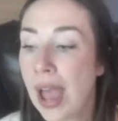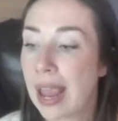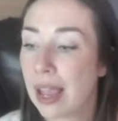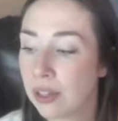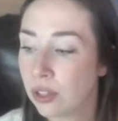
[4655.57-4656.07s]

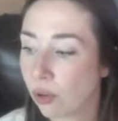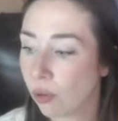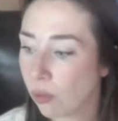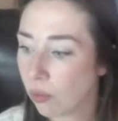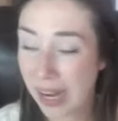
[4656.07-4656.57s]
And
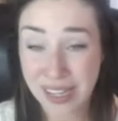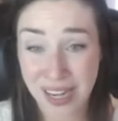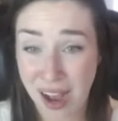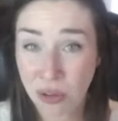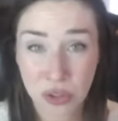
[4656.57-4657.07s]
right
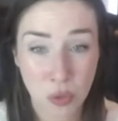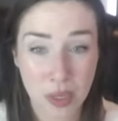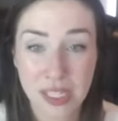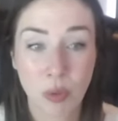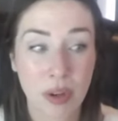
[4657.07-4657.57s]
now,
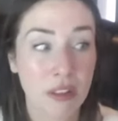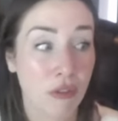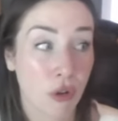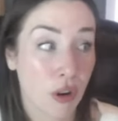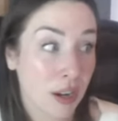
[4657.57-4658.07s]

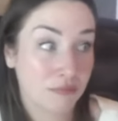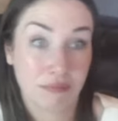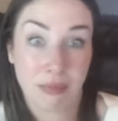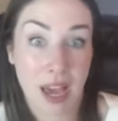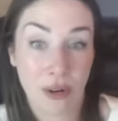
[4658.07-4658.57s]
2024,
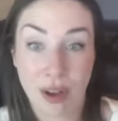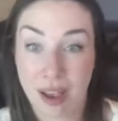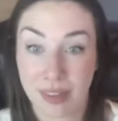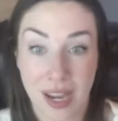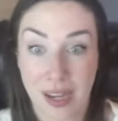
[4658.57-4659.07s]
I don't
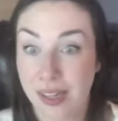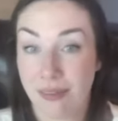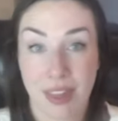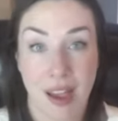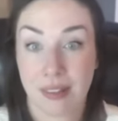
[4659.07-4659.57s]
have any
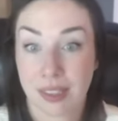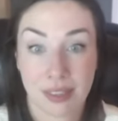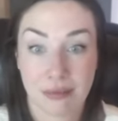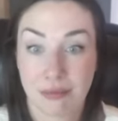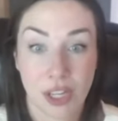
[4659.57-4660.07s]
of that.
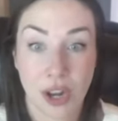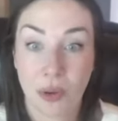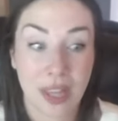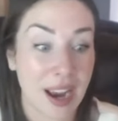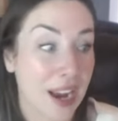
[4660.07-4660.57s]
You
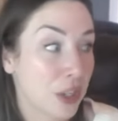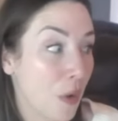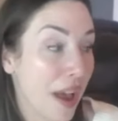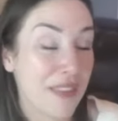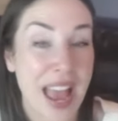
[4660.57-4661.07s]
know, like I
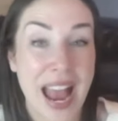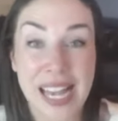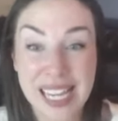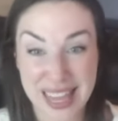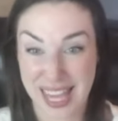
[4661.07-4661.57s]
don't have
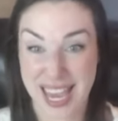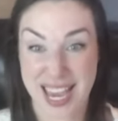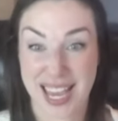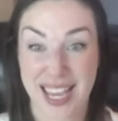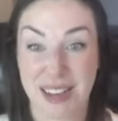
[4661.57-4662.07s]

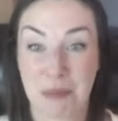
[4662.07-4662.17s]
anything